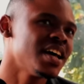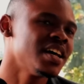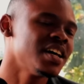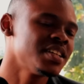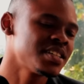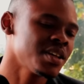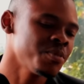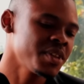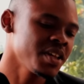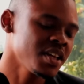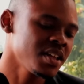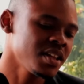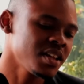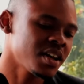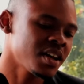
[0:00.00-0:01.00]
Yeah.
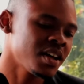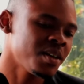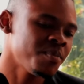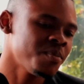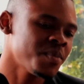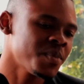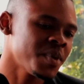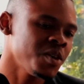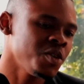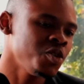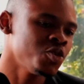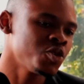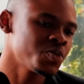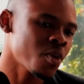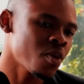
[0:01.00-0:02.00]
Something
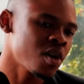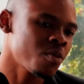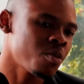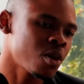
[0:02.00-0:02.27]
you spoke